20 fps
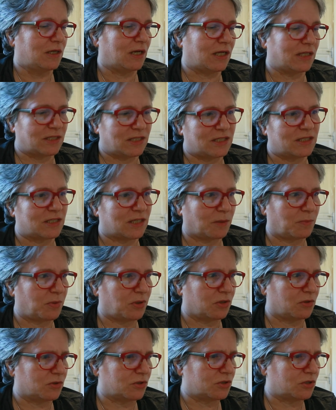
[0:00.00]
Not since
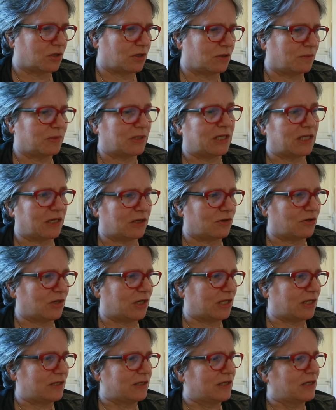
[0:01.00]
computers started, but the
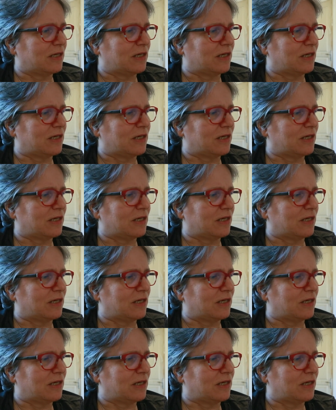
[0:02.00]
internet